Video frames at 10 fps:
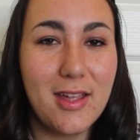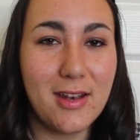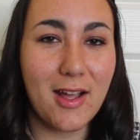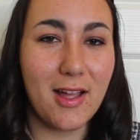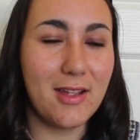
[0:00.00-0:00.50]

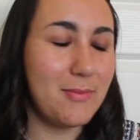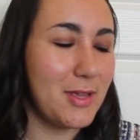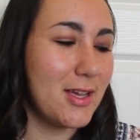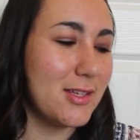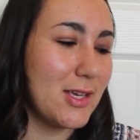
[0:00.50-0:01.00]
not
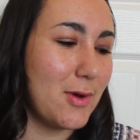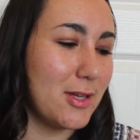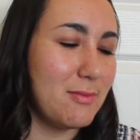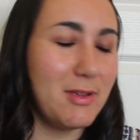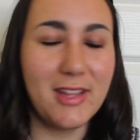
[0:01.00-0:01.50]
because I
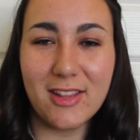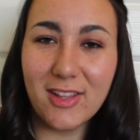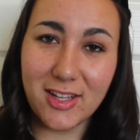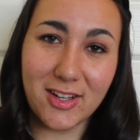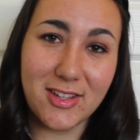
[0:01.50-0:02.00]
want to be like,
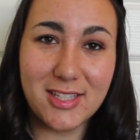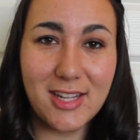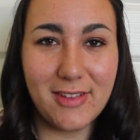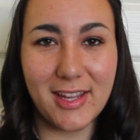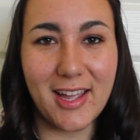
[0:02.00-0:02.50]
look at all the
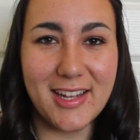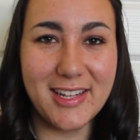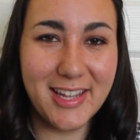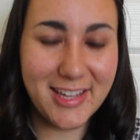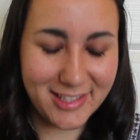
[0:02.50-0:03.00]
stuff I got.
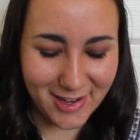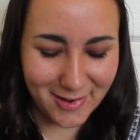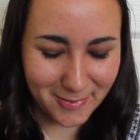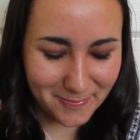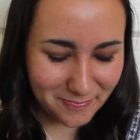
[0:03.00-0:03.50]

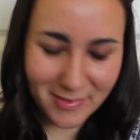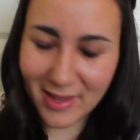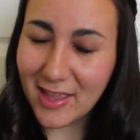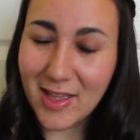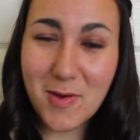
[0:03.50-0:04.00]
So
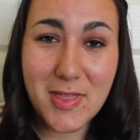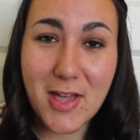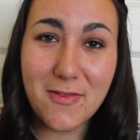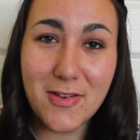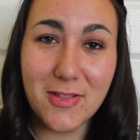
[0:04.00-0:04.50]

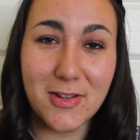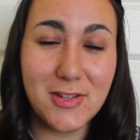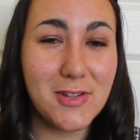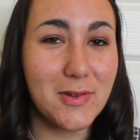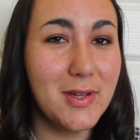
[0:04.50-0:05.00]
without further
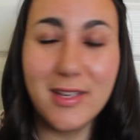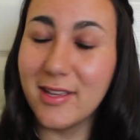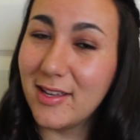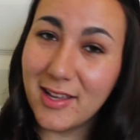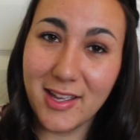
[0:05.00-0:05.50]
ado,
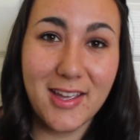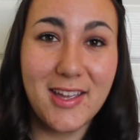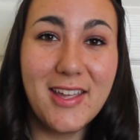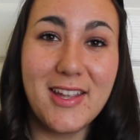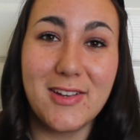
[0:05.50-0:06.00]

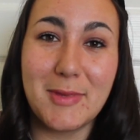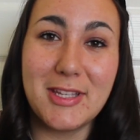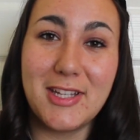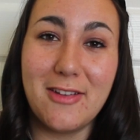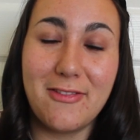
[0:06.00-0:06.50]
here's my
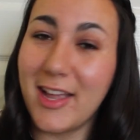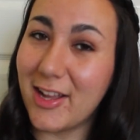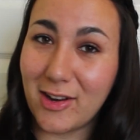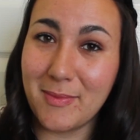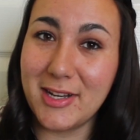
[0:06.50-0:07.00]
stuff I
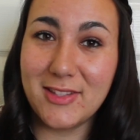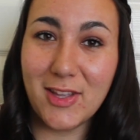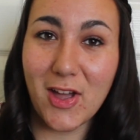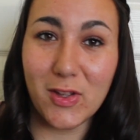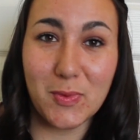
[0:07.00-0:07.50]
got on my
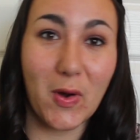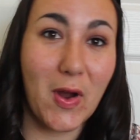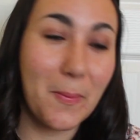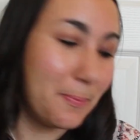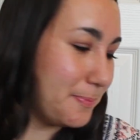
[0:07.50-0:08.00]
Disney college
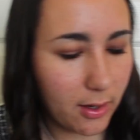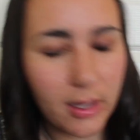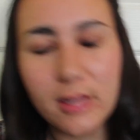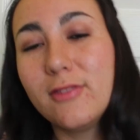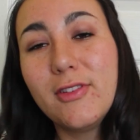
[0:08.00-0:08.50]
program.
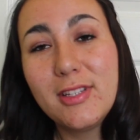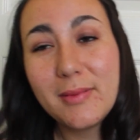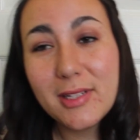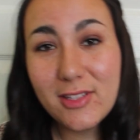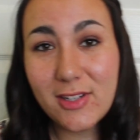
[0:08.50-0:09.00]
Alright, so first
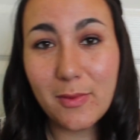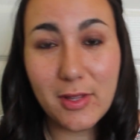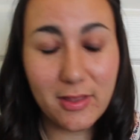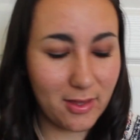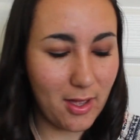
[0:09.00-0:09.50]
I'm going to start
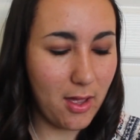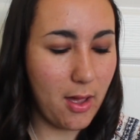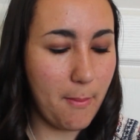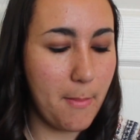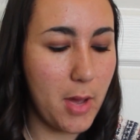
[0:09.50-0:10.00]
with
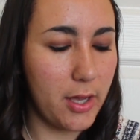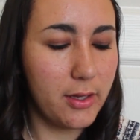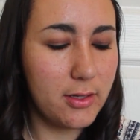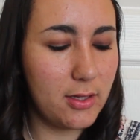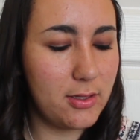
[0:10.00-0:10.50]

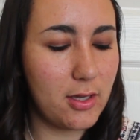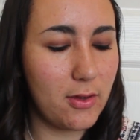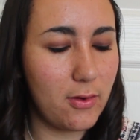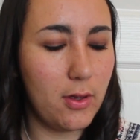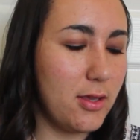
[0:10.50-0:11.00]
mugs.
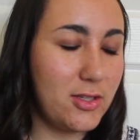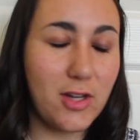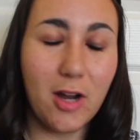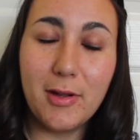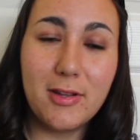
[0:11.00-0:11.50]
So
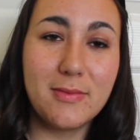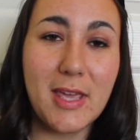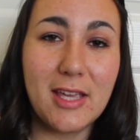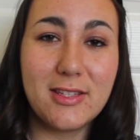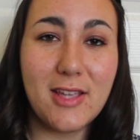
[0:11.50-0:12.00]
Starbucks
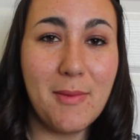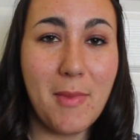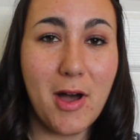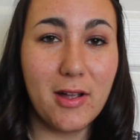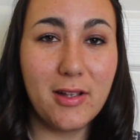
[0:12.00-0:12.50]
makes a
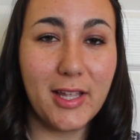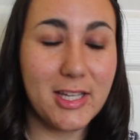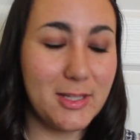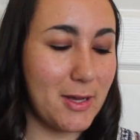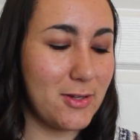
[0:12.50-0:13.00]
mug, like
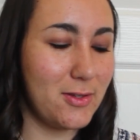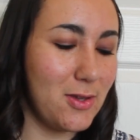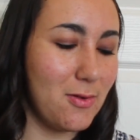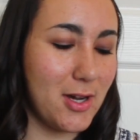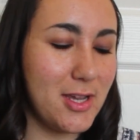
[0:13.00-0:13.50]
a special
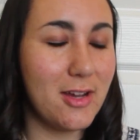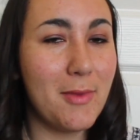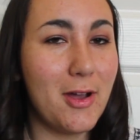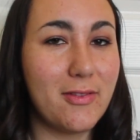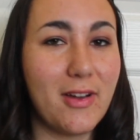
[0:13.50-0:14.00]
You Are Here
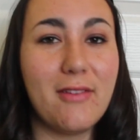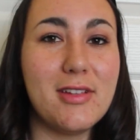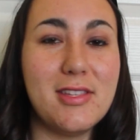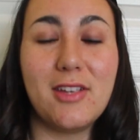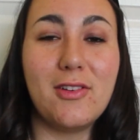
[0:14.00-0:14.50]
mug for
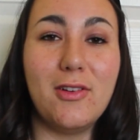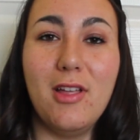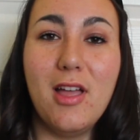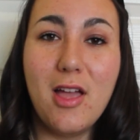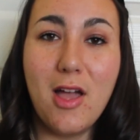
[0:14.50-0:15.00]
every
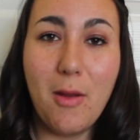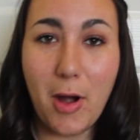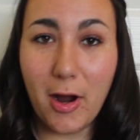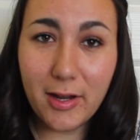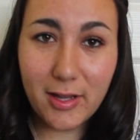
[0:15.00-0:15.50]
single
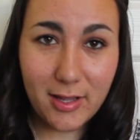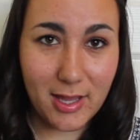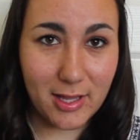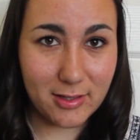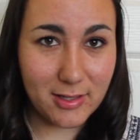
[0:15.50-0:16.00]
park
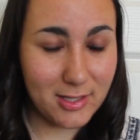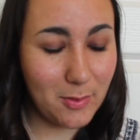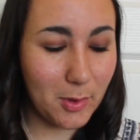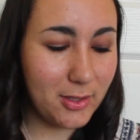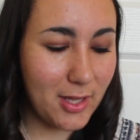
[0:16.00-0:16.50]
in
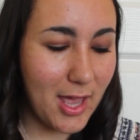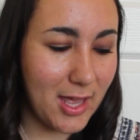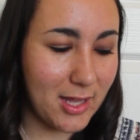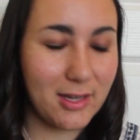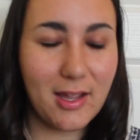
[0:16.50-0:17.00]
Disney World,
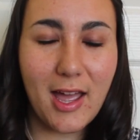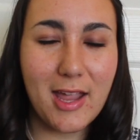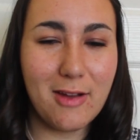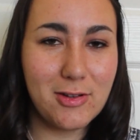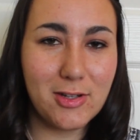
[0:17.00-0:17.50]
and
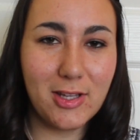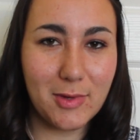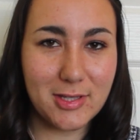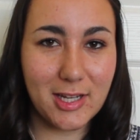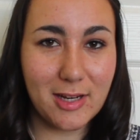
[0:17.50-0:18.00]
I originally
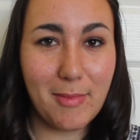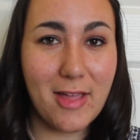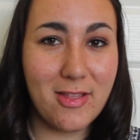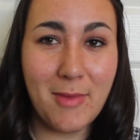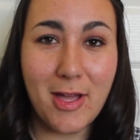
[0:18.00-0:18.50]
wasn't going to
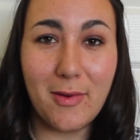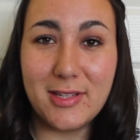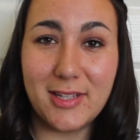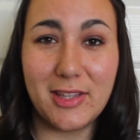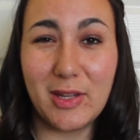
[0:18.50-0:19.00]
buy them. I
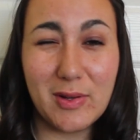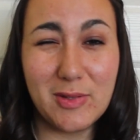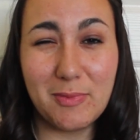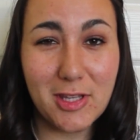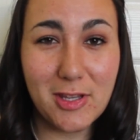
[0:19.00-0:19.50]
always thought they were
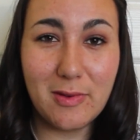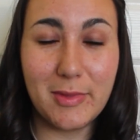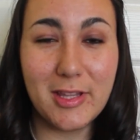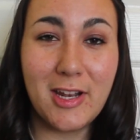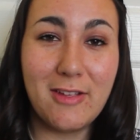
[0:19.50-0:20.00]
super cute,
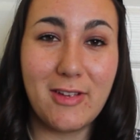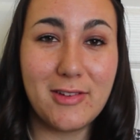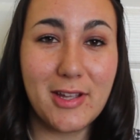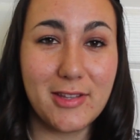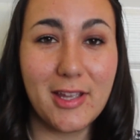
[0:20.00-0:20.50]
but then I
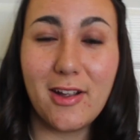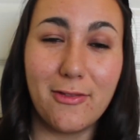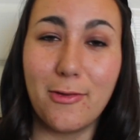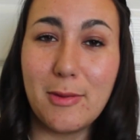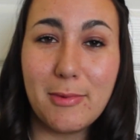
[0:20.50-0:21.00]
found out that
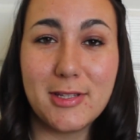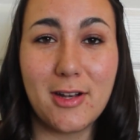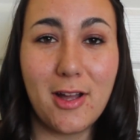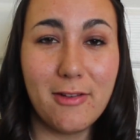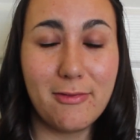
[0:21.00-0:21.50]
our
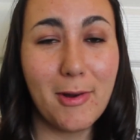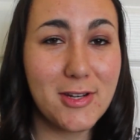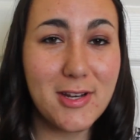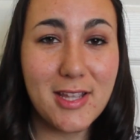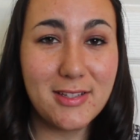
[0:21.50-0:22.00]
40% off
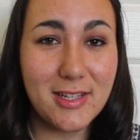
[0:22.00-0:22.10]
merchandise